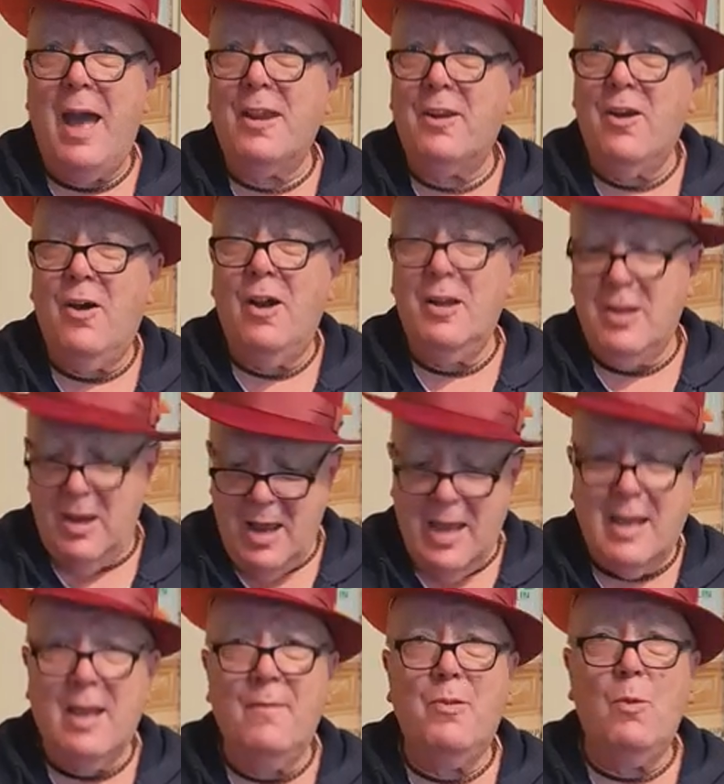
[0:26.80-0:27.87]
had an idea. He'd
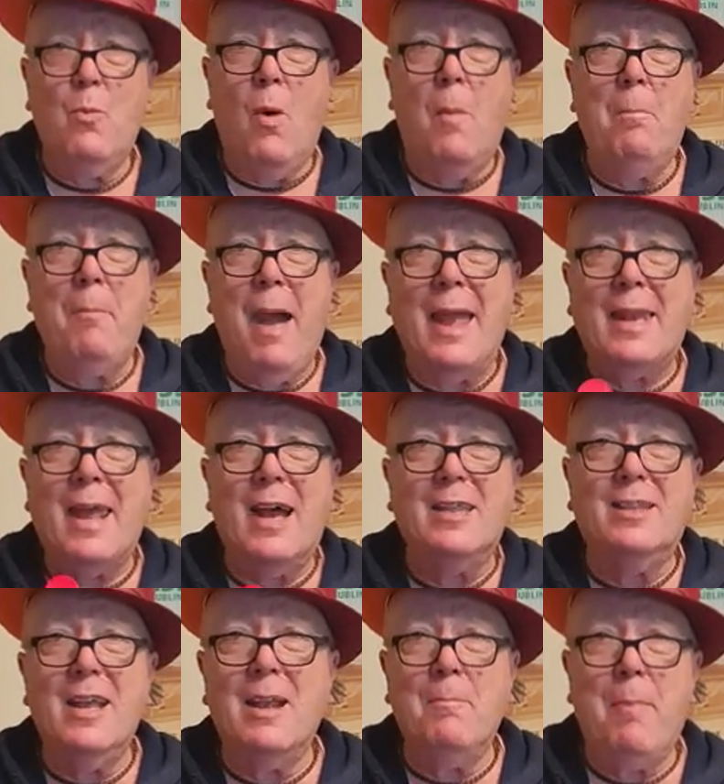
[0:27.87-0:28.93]
give the wombat a
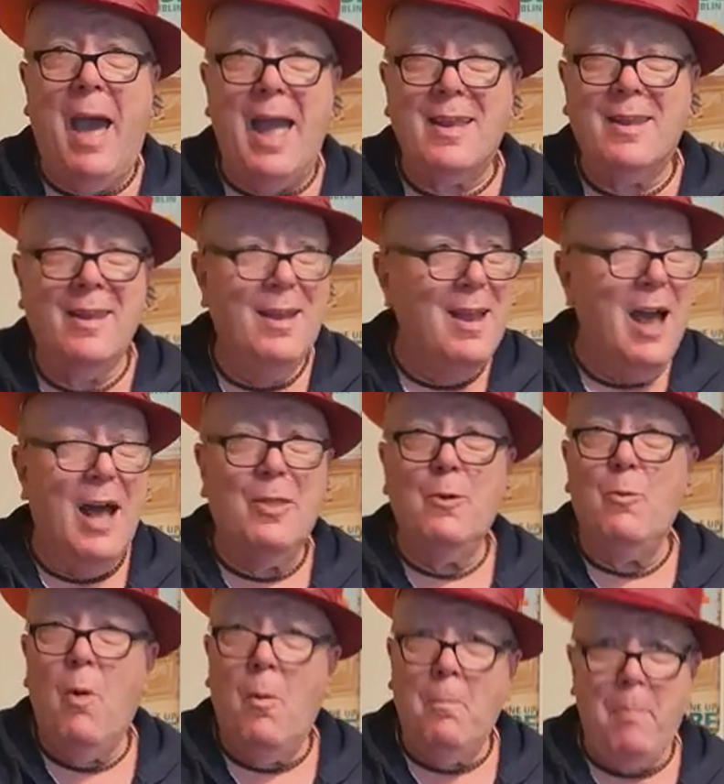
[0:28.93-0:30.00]
dingbat, and the
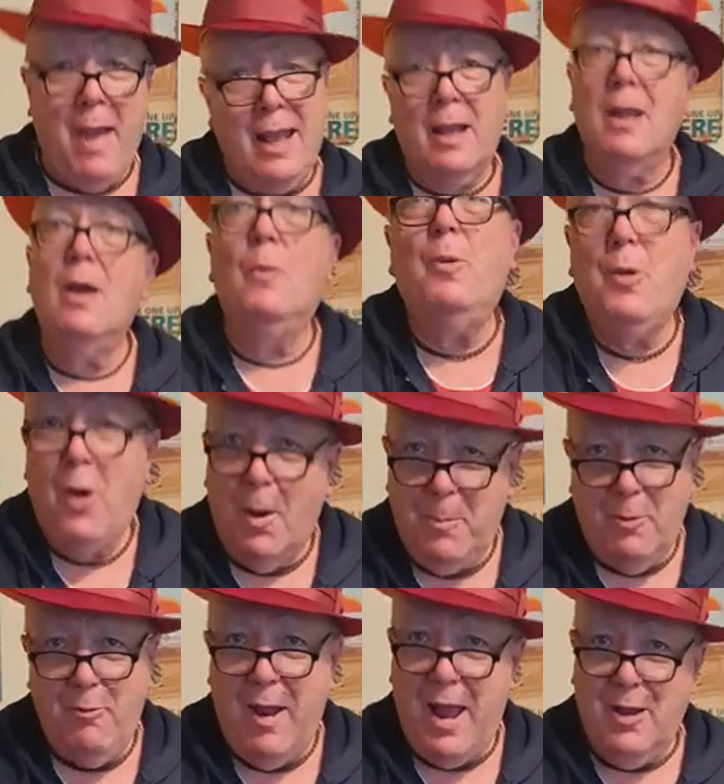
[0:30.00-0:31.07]
wombat would hop
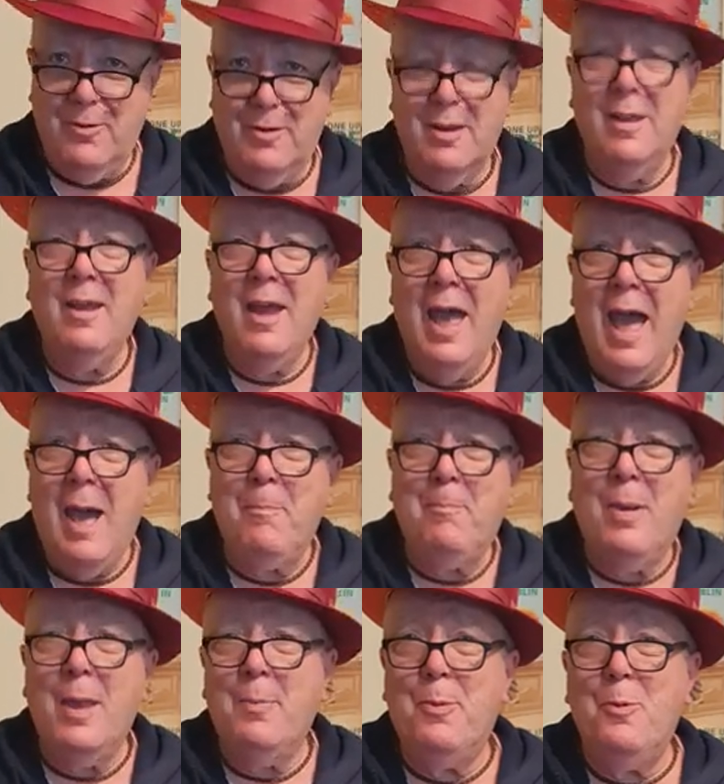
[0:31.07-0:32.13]
around, and
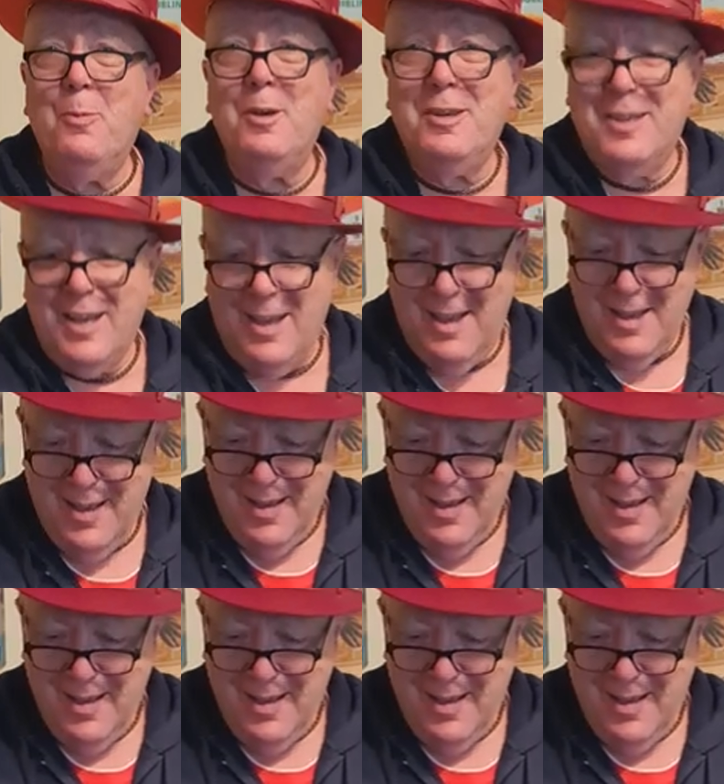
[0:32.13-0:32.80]
people would uh,